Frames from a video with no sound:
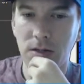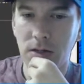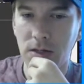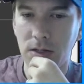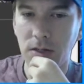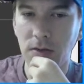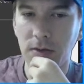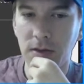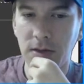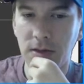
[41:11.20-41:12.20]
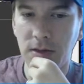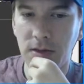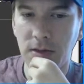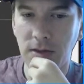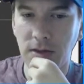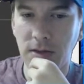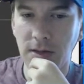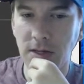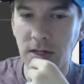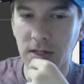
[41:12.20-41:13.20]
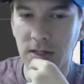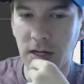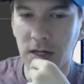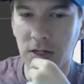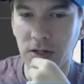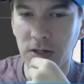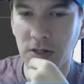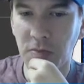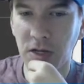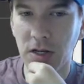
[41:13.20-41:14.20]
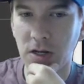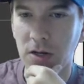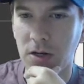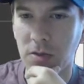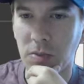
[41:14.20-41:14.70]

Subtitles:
Don't think it's actually speeding up.